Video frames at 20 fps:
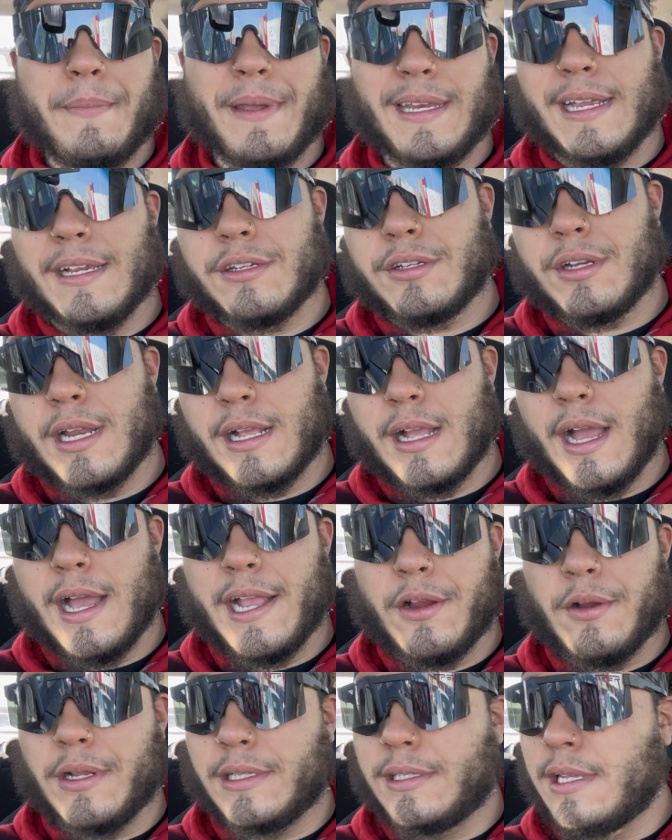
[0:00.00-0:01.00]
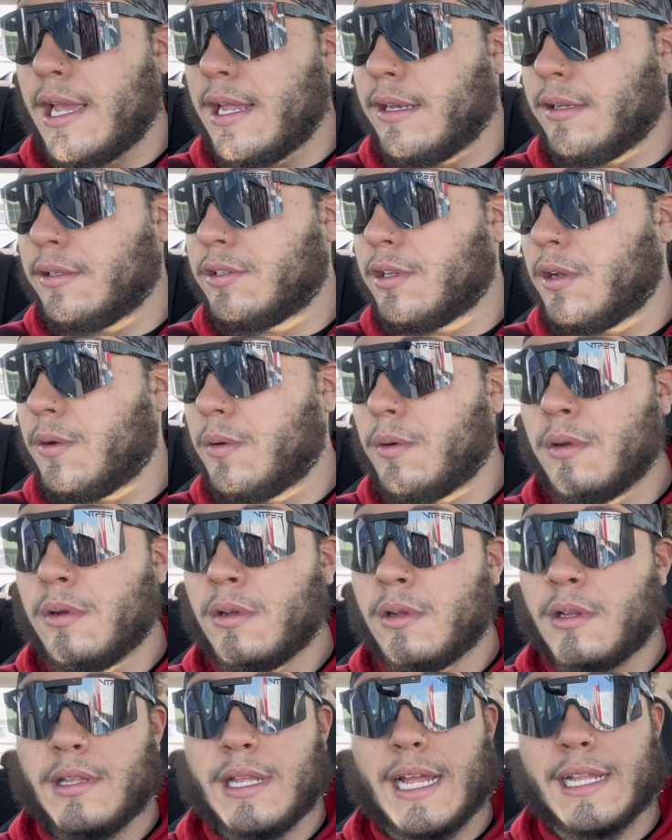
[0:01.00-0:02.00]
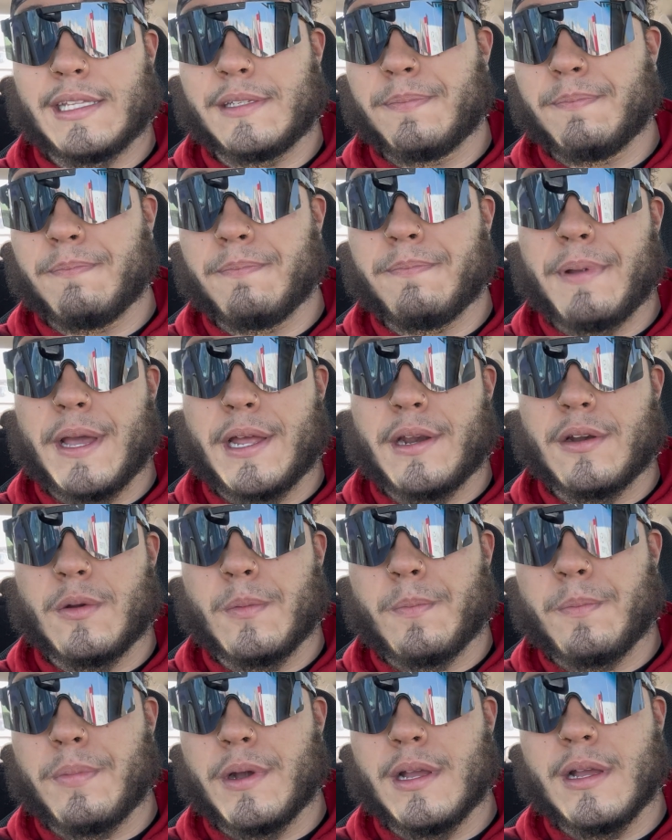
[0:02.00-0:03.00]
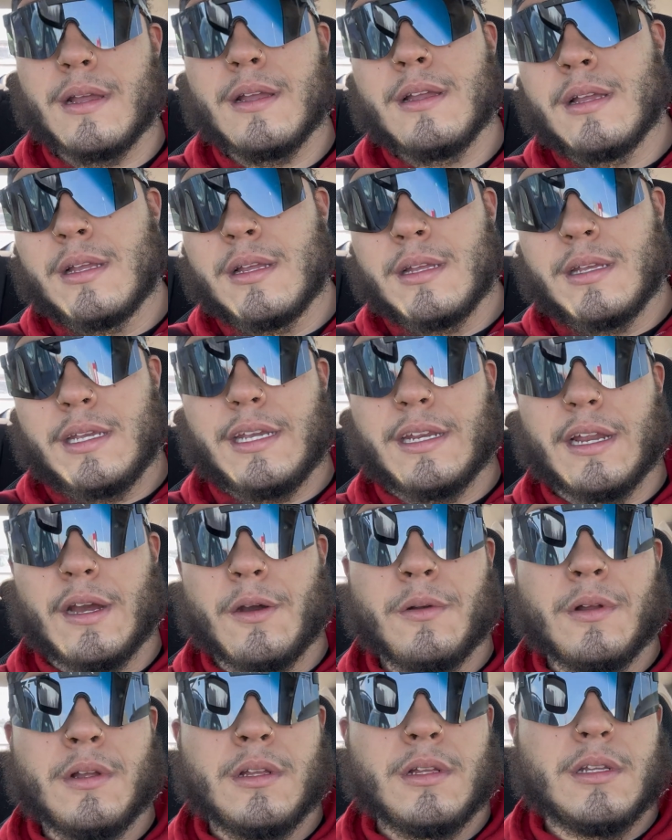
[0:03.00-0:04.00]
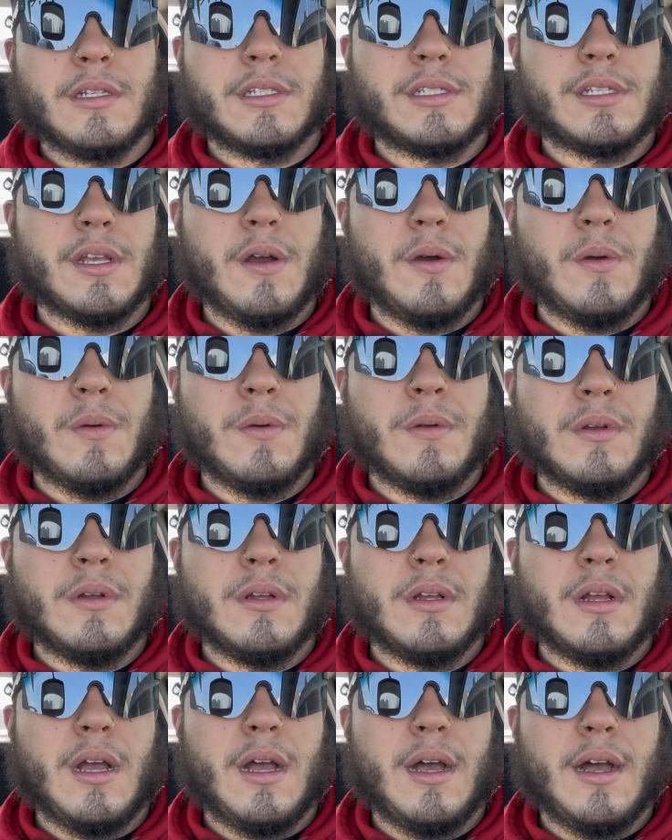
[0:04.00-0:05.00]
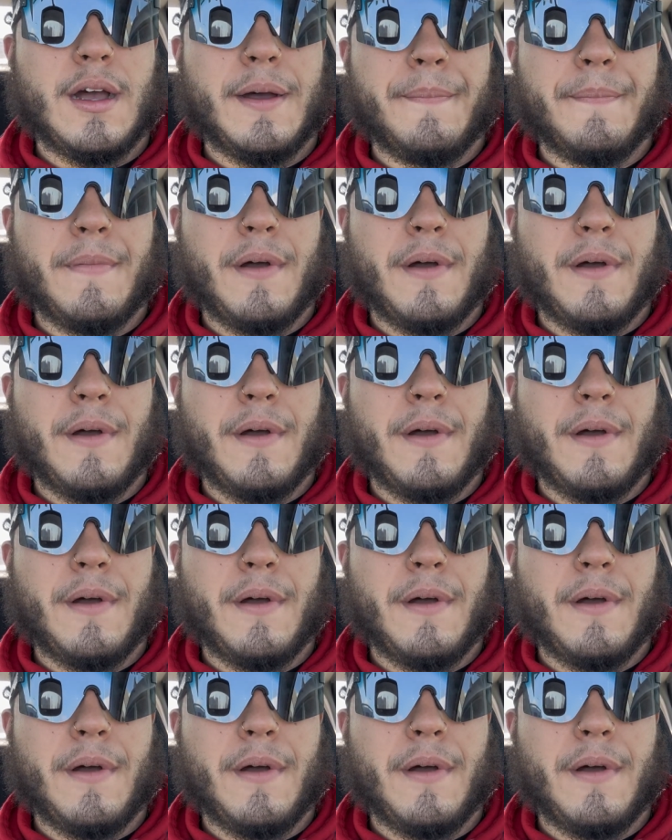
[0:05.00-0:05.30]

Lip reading: Yesterday I got here at 10, so that's better. But, so on